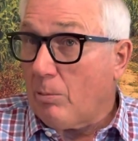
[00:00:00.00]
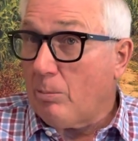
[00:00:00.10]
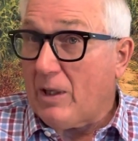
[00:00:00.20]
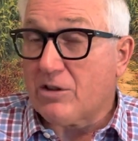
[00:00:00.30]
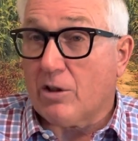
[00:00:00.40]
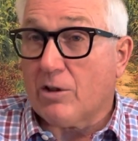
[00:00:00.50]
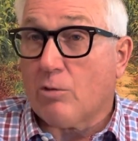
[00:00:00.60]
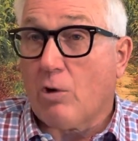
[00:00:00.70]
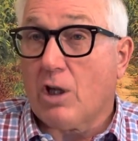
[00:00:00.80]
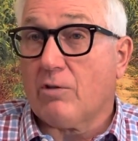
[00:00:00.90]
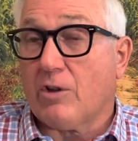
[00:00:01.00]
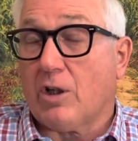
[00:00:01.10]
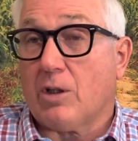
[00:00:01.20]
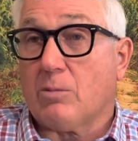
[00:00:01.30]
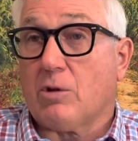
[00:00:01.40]
based on the water
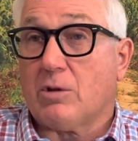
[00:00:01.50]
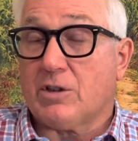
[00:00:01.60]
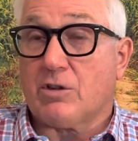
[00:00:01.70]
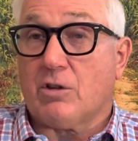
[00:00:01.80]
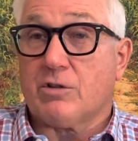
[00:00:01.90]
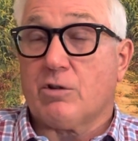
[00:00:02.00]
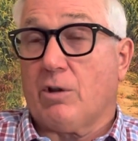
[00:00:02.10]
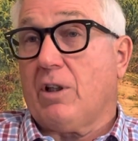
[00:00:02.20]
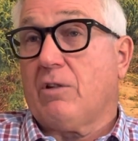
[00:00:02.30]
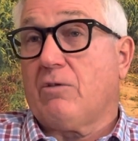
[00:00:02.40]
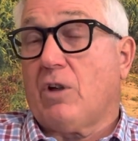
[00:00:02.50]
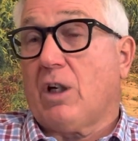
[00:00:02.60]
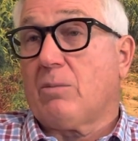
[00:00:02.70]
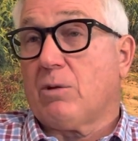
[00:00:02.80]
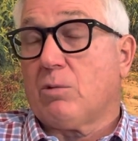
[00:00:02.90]
variable, as long as the
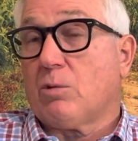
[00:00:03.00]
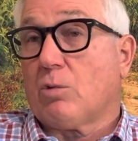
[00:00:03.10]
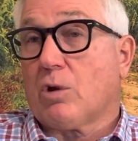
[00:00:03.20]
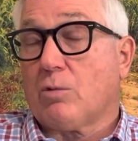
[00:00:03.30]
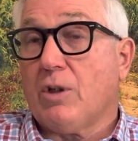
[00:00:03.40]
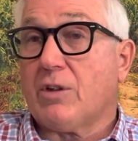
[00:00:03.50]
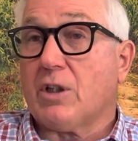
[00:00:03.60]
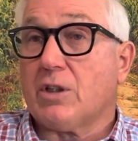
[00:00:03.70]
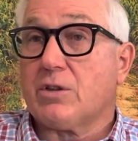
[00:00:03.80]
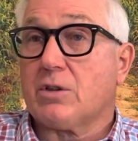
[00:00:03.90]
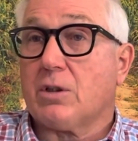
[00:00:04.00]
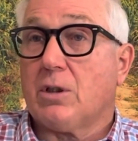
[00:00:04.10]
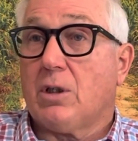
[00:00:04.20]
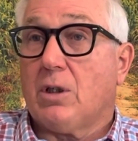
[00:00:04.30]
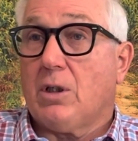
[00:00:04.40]
environment would work with us.
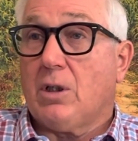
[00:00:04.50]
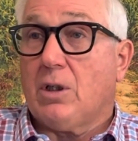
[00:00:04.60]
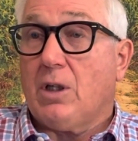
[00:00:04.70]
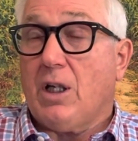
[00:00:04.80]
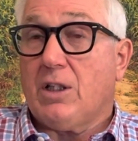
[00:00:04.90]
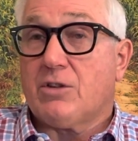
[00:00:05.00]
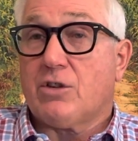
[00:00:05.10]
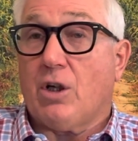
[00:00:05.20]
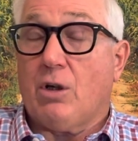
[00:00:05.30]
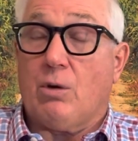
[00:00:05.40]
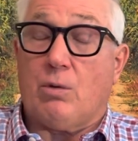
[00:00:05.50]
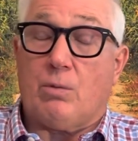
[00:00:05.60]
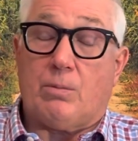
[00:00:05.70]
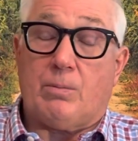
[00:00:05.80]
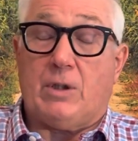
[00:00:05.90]
And
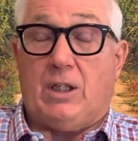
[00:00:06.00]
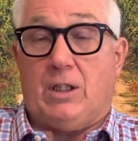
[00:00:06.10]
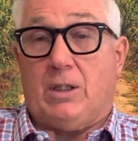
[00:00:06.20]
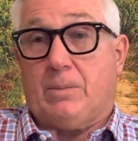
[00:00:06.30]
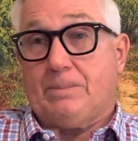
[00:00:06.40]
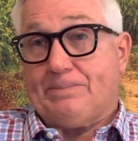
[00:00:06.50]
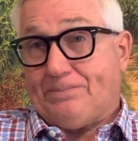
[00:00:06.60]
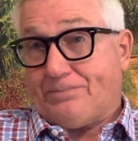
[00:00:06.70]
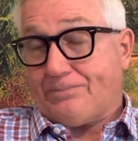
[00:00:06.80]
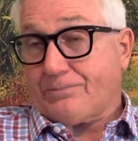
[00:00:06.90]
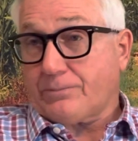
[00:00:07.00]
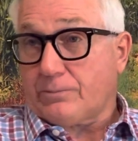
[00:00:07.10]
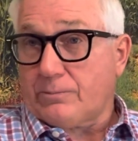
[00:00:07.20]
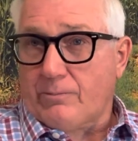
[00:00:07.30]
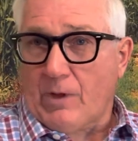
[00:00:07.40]
so um,
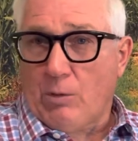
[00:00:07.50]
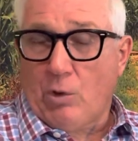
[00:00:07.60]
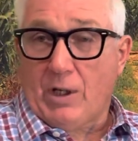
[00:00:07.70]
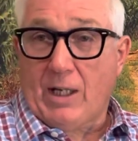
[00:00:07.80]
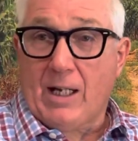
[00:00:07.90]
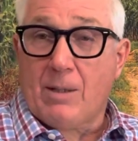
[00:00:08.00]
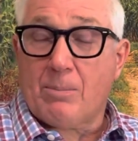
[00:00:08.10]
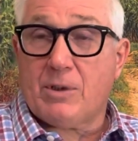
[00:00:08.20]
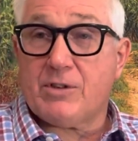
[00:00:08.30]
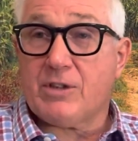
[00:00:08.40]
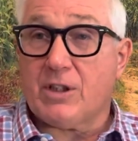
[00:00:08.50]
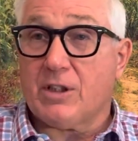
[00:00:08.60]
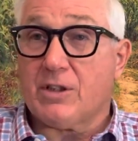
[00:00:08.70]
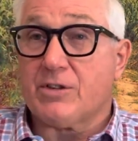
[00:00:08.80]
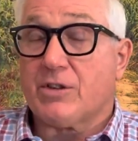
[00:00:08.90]
what happens
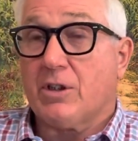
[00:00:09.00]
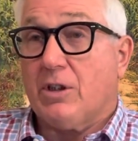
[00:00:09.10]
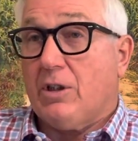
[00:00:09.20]
is